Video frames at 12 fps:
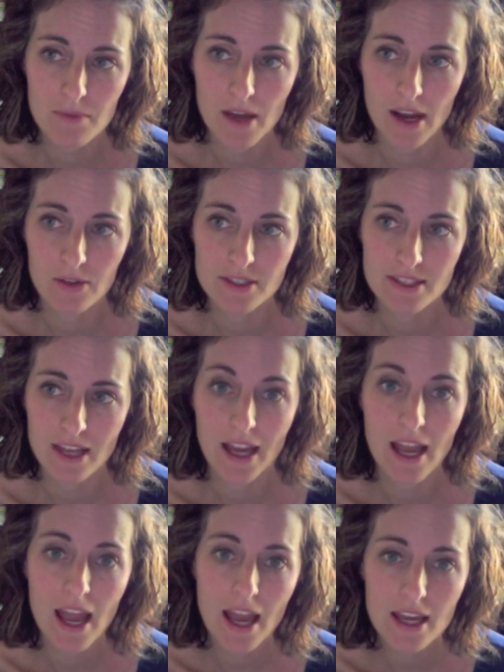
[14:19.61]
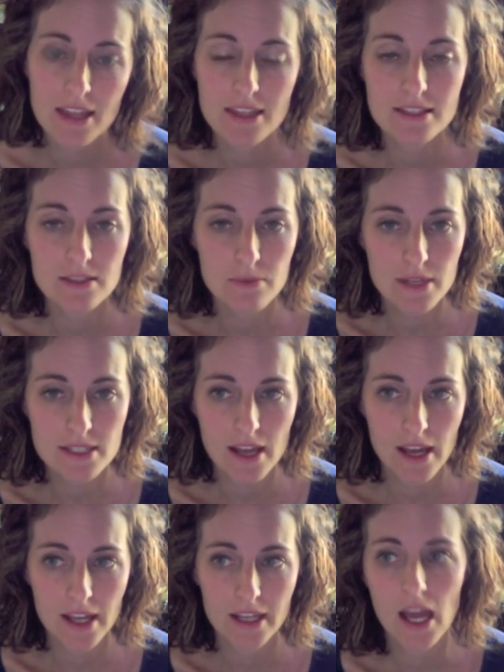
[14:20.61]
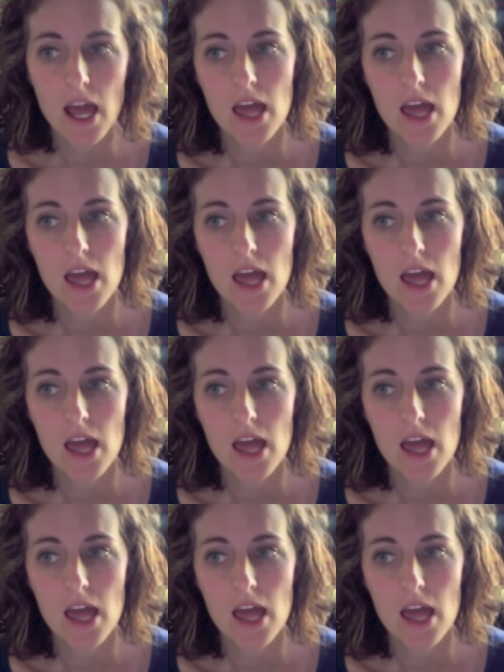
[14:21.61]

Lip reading: and I would say, hey, this is my site,